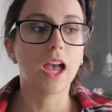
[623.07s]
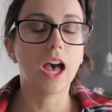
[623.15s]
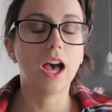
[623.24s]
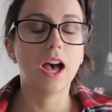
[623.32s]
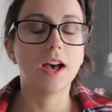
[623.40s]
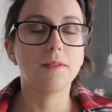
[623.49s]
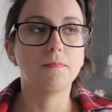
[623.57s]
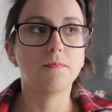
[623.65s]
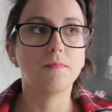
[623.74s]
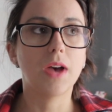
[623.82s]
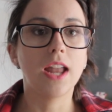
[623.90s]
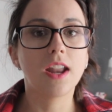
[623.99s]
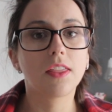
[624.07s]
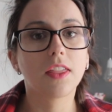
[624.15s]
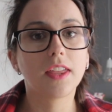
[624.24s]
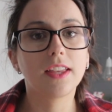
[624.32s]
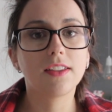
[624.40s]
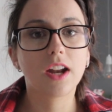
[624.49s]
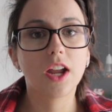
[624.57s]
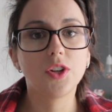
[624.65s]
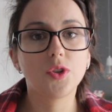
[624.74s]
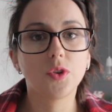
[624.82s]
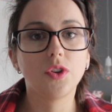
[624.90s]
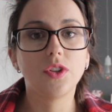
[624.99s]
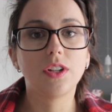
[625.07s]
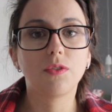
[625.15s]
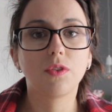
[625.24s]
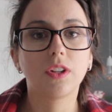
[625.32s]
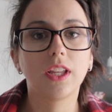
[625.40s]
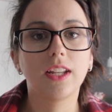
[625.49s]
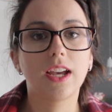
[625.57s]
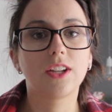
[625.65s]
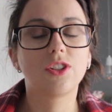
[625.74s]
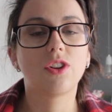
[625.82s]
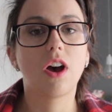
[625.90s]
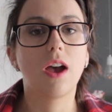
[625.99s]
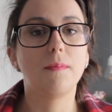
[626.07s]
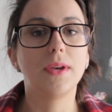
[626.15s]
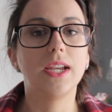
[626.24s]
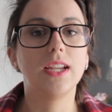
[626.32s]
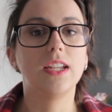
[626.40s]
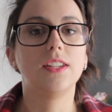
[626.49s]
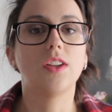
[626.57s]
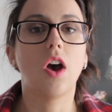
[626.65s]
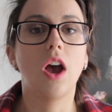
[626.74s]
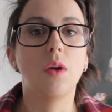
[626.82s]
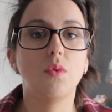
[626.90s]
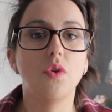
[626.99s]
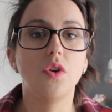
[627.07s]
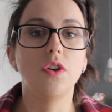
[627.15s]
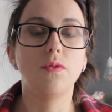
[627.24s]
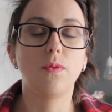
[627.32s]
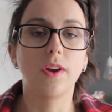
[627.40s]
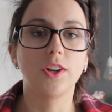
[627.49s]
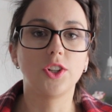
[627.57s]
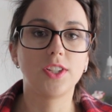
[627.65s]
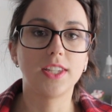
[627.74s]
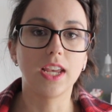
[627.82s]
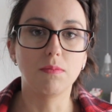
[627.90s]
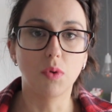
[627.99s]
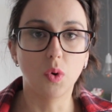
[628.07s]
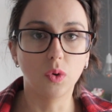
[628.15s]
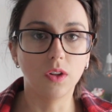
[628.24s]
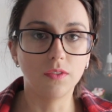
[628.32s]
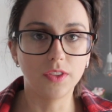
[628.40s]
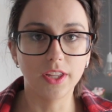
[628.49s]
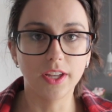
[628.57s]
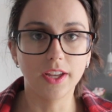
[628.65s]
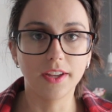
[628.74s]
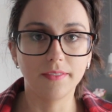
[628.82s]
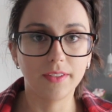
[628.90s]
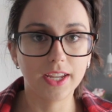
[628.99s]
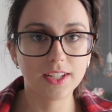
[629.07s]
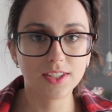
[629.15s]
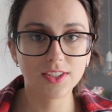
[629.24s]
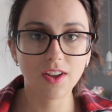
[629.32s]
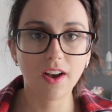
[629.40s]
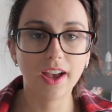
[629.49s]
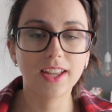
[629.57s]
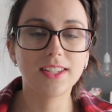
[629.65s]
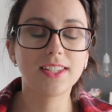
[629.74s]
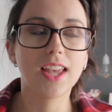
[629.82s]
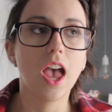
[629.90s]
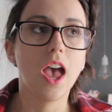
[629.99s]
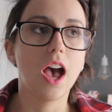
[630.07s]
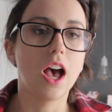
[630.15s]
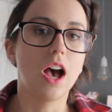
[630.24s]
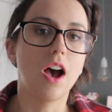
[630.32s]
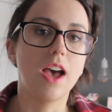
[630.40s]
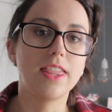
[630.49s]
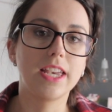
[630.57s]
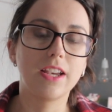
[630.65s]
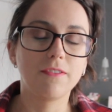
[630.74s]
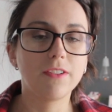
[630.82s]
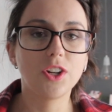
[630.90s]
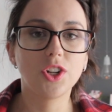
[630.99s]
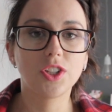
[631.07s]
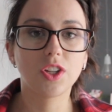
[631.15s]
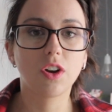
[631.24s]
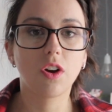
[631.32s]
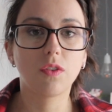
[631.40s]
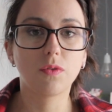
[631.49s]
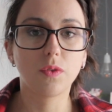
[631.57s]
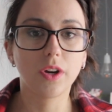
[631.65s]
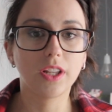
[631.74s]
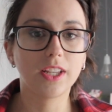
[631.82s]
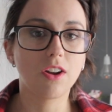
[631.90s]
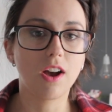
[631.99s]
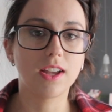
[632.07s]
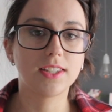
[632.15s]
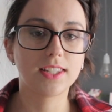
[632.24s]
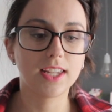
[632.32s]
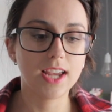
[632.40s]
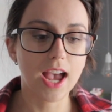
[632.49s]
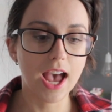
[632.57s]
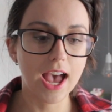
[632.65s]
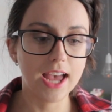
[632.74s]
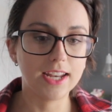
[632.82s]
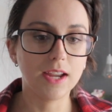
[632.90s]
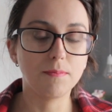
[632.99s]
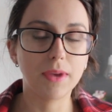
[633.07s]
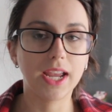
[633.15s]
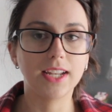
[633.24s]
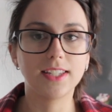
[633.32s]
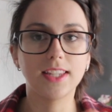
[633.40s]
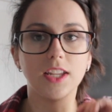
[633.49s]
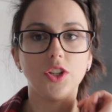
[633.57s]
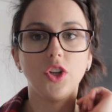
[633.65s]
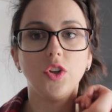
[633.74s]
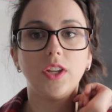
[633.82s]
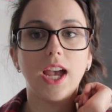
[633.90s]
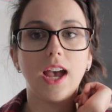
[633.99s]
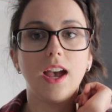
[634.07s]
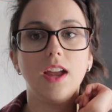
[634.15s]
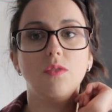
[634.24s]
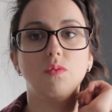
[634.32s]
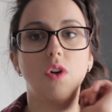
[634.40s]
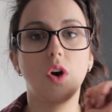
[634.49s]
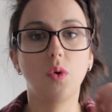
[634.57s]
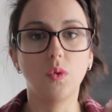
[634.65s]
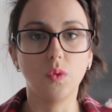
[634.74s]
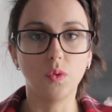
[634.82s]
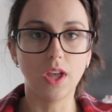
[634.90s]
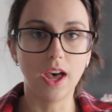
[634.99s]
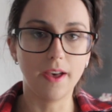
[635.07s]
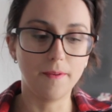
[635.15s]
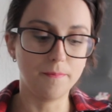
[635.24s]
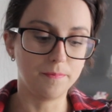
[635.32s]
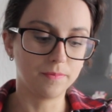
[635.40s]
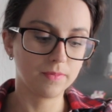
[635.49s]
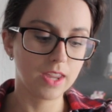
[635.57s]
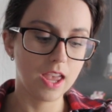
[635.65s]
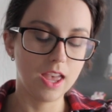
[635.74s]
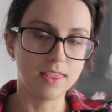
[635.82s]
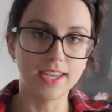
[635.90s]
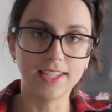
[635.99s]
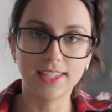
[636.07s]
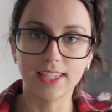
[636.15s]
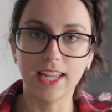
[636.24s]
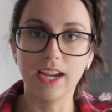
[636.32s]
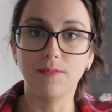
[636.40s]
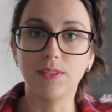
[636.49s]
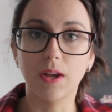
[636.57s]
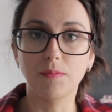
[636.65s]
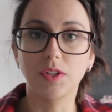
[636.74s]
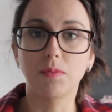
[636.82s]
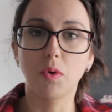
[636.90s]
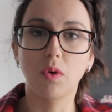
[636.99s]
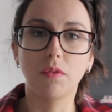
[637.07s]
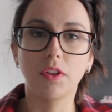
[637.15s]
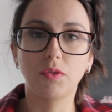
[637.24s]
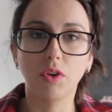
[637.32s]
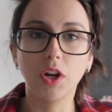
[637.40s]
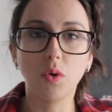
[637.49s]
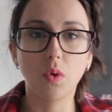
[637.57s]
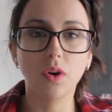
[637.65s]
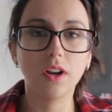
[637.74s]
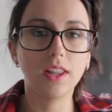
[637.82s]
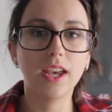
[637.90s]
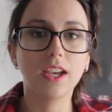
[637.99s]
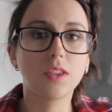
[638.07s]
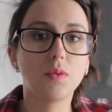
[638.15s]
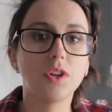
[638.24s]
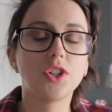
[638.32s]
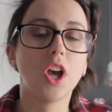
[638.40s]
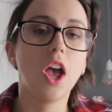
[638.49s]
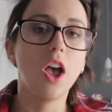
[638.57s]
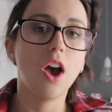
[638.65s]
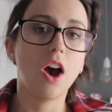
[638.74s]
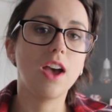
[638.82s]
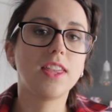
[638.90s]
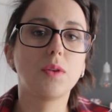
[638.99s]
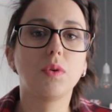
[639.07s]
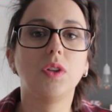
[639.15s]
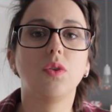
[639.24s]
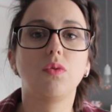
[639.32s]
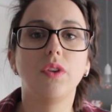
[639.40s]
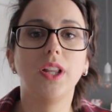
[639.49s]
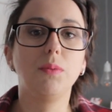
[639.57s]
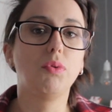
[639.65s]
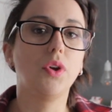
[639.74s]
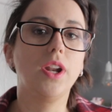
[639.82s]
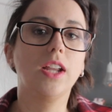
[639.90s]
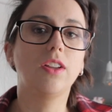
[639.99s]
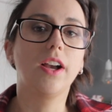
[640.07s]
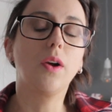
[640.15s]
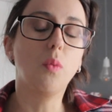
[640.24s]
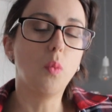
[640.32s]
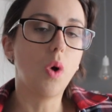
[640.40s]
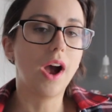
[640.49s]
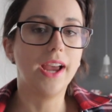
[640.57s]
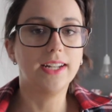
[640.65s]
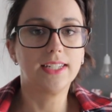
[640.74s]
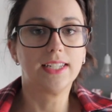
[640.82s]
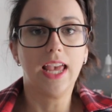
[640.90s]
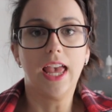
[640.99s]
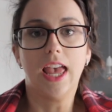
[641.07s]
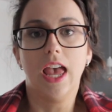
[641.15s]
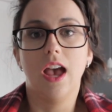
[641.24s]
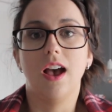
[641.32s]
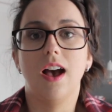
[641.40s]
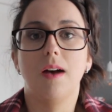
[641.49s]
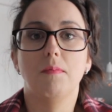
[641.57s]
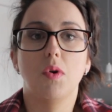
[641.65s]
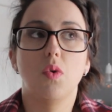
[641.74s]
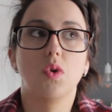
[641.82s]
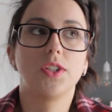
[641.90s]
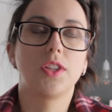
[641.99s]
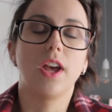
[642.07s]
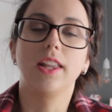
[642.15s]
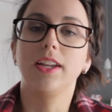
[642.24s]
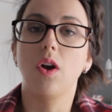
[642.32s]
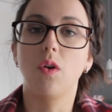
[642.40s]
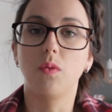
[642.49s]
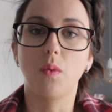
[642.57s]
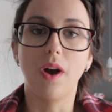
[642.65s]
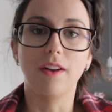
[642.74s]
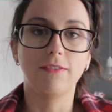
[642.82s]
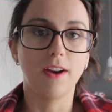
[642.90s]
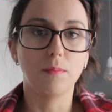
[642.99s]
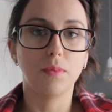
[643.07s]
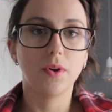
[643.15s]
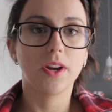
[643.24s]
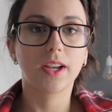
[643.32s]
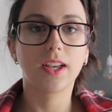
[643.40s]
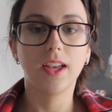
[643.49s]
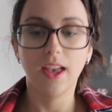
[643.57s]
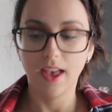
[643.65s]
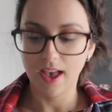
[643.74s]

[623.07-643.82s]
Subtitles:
Another thing that I'd do differently next time is I would French seam all of the insides. I think it finishes it off really nicely, and it means that you can roll these sleeves up to more of a 3/4 length, which I think would look really pretty in like a white or slightly off-white fabric.